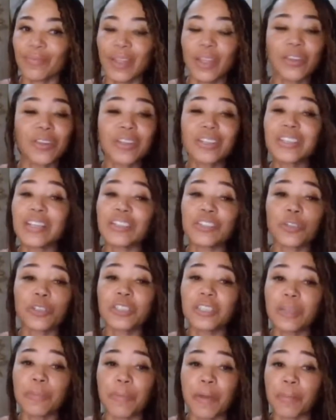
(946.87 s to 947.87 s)
You can test your
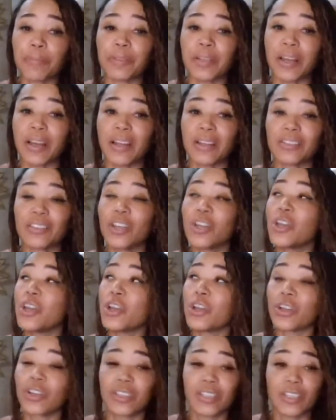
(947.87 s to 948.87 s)
c-peptides,
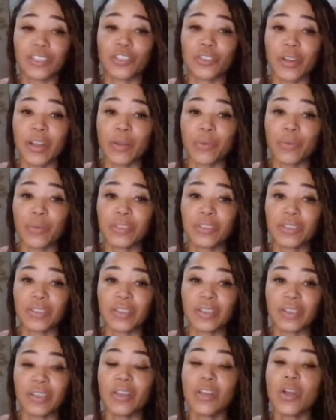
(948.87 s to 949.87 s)
you can test your
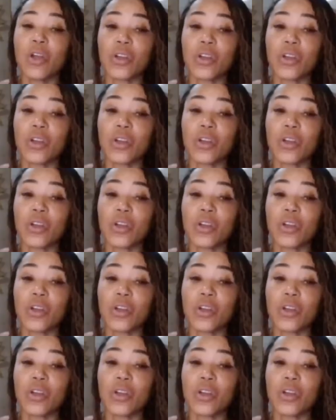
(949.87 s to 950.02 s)
A1C,